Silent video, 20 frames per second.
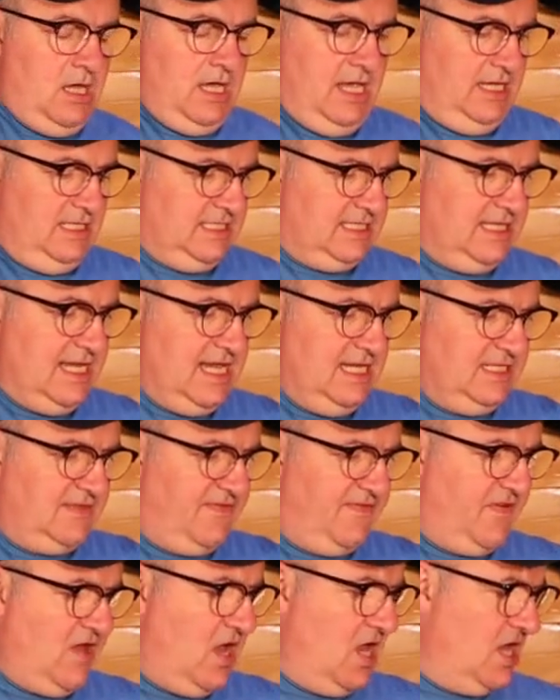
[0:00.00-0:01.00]
it
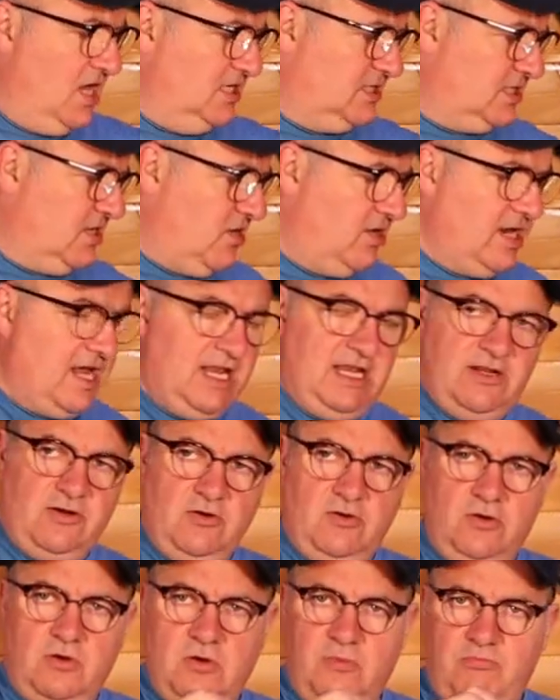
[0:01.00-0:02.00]
says first on our
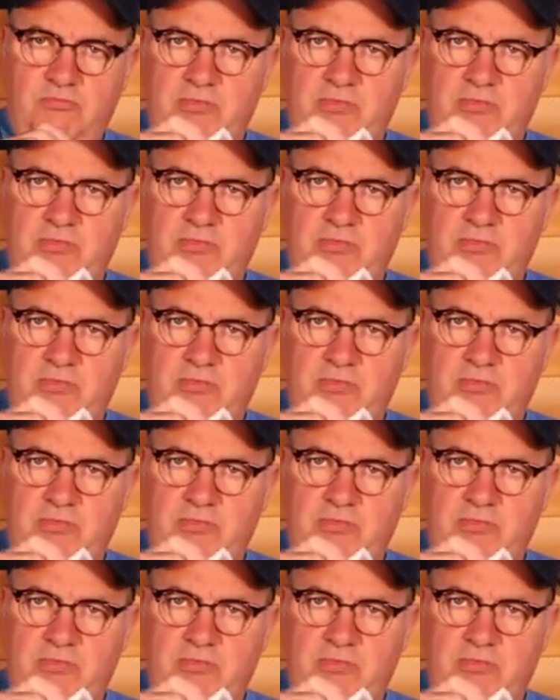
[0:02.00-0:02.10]
little